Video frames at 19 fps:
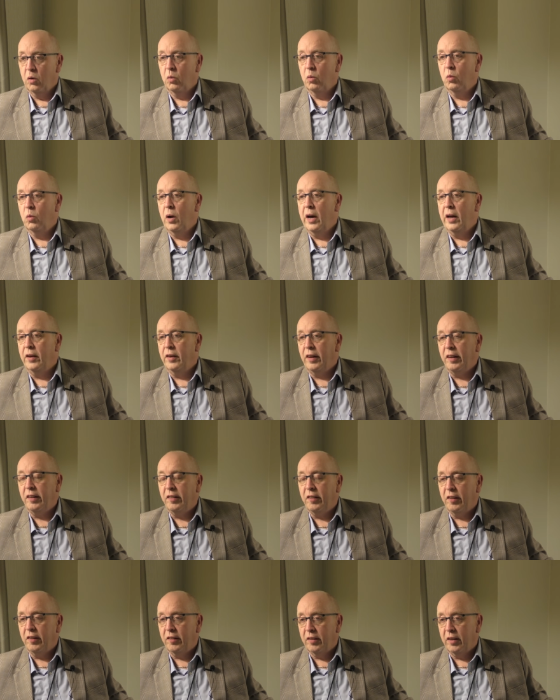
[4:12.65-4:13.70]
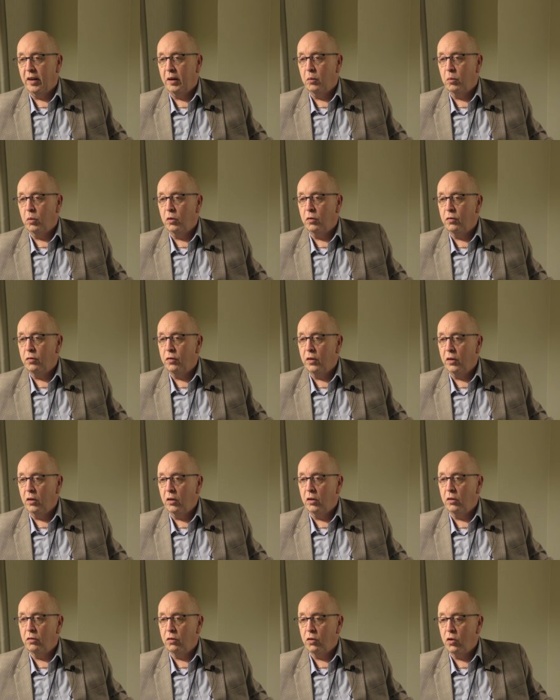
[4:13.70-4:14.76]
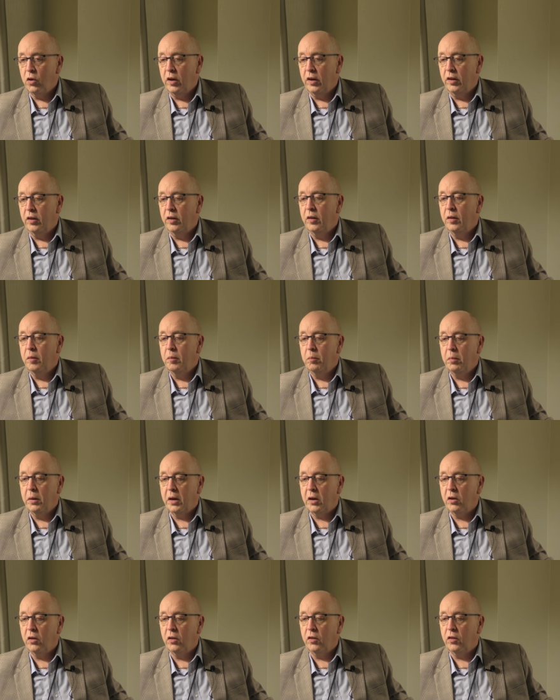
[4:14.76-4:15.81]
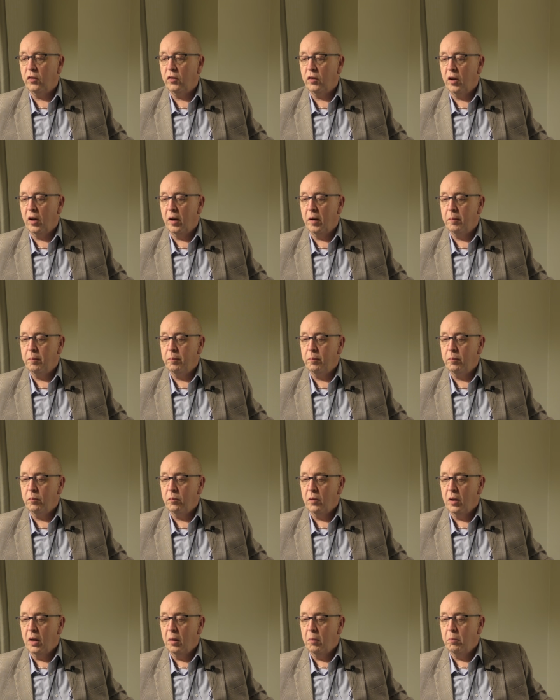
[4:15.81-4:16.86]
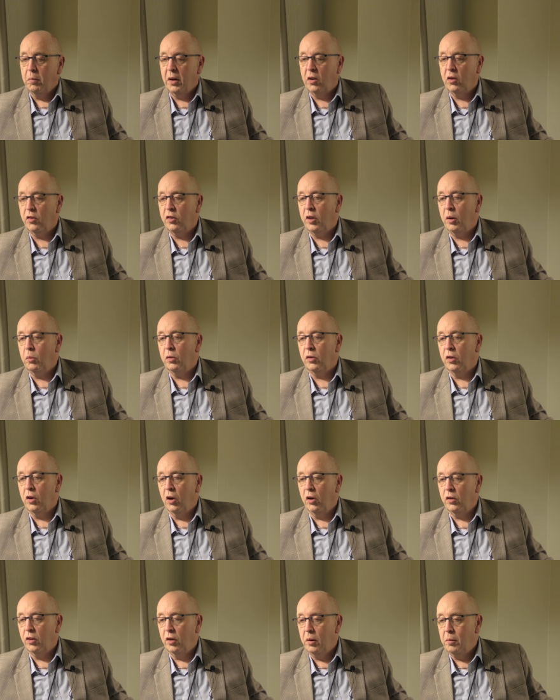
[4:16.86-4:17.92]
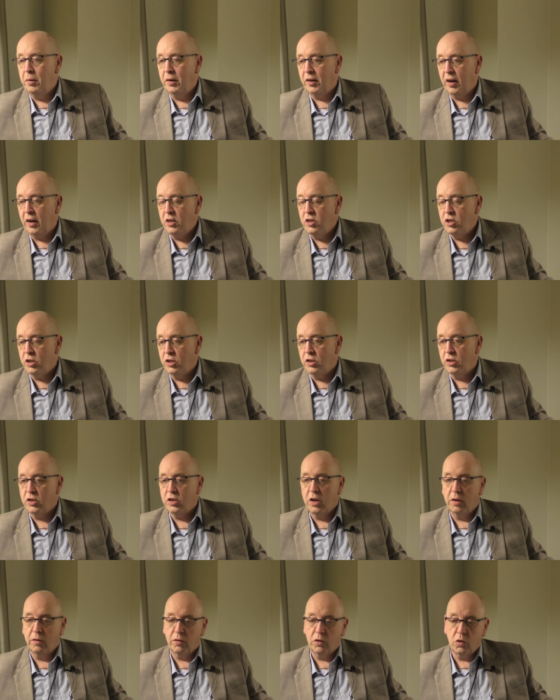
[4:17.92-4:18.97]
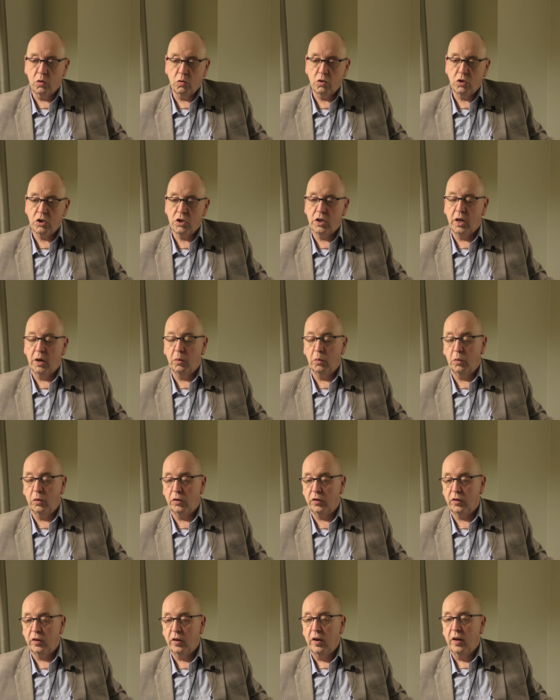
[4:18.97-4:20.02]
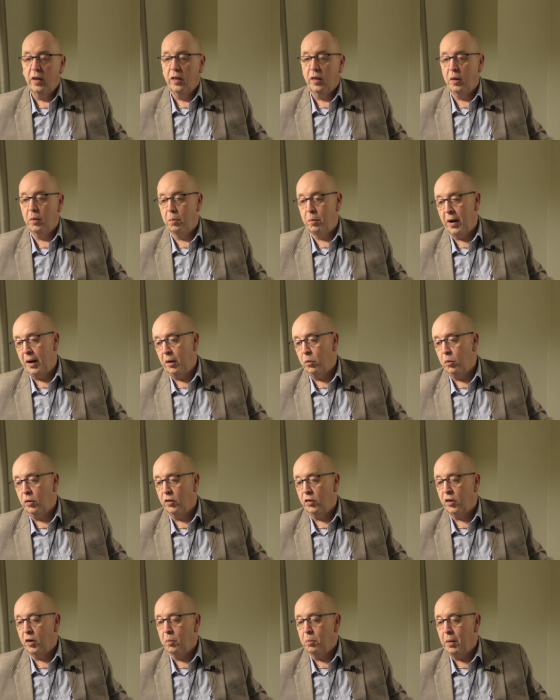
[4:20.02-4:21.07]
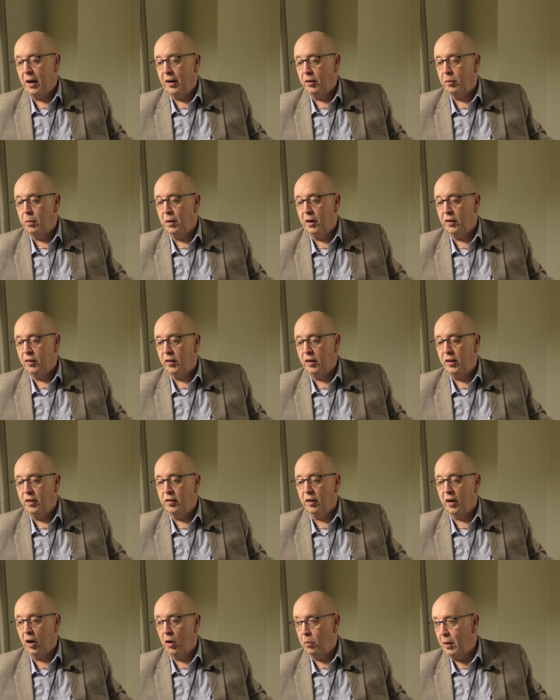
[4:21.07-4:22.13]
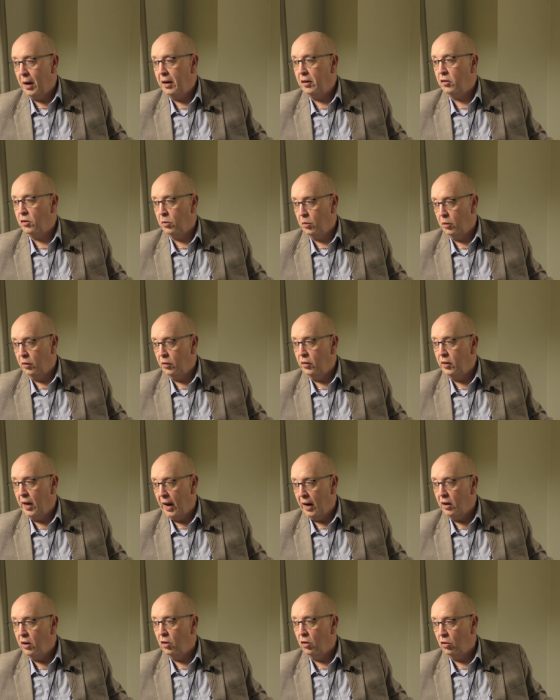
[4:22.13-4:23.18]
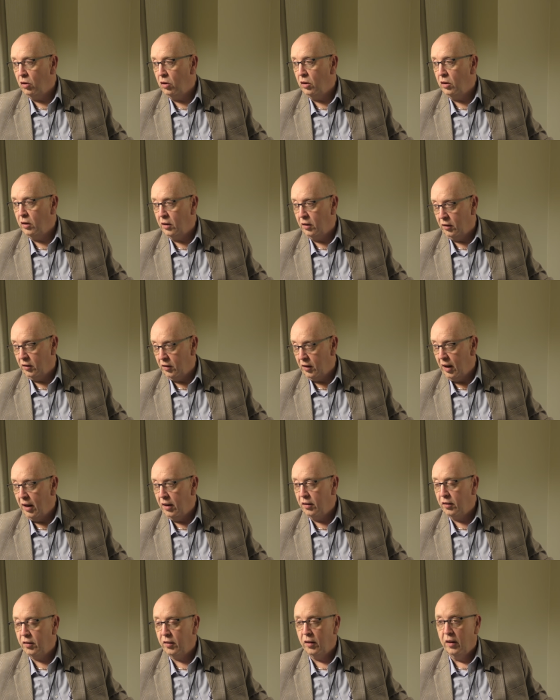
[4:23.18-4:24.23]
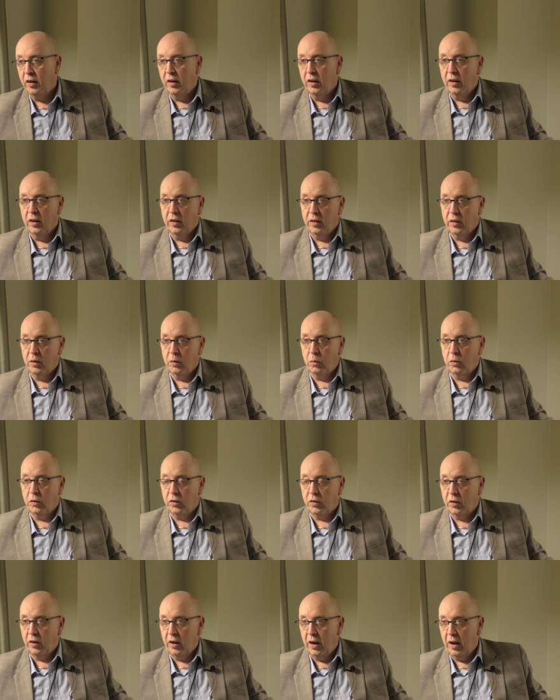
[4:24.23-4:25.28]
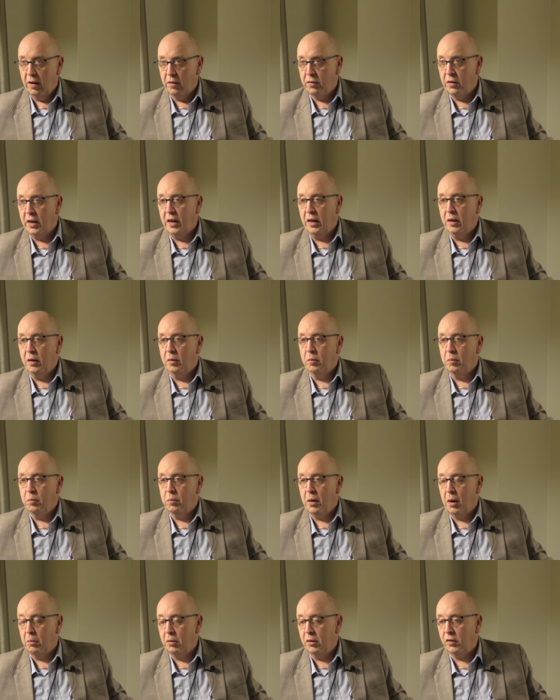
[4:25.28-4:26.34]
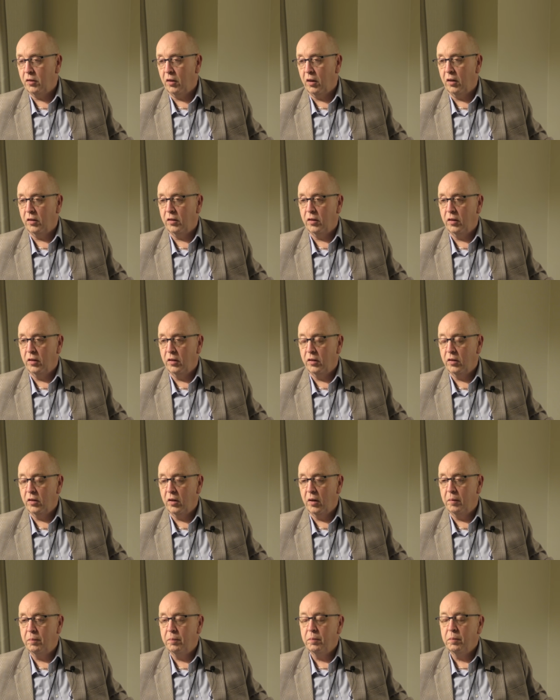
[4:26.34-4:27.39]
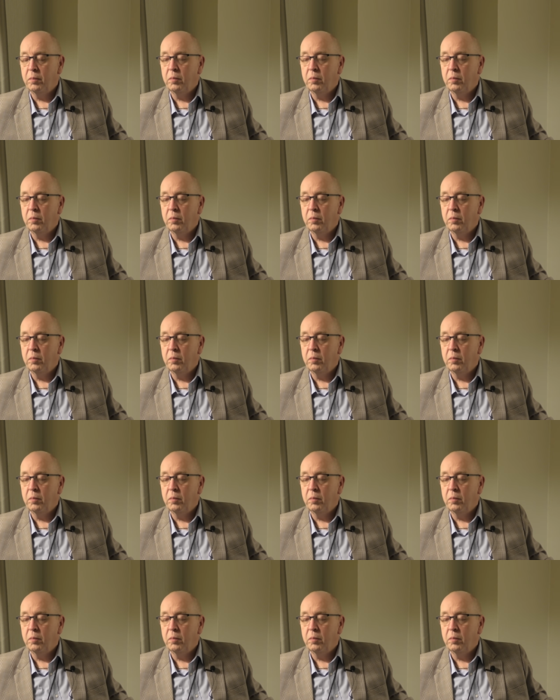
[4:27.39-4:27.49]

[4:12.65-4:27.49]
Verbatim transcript: where DCC would fill the void because um, because there was lots of limitations. Of course, there was the backwards compatibility to go back to the analog cassettes that was heavily publicised at the time.